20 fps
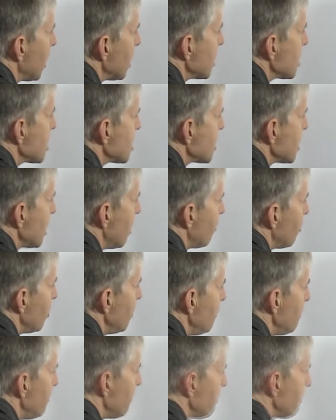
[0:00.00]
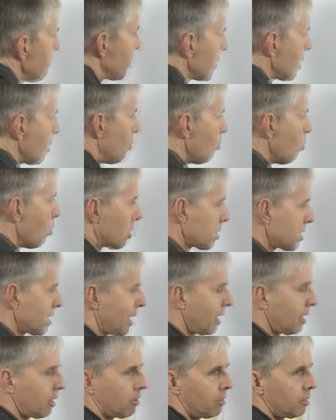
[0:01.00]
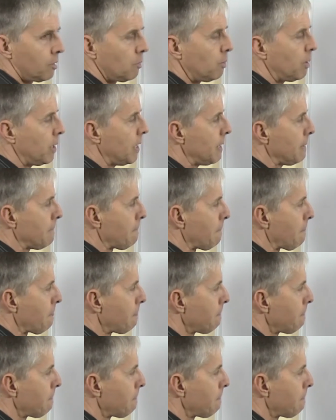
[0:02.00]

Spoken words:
plus 7, what's that going to be?